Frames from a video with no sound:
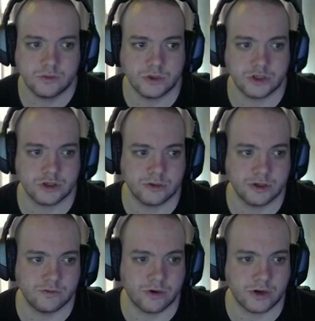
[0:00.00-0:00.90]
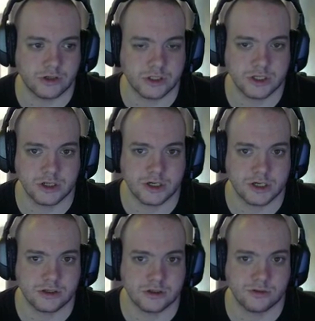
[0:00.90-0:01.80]
which will be very interesting
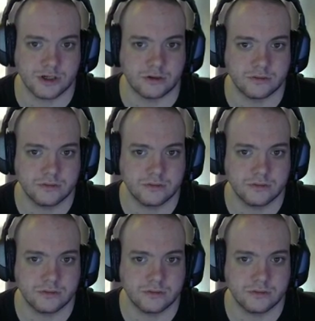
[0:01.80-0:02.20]
darts as well.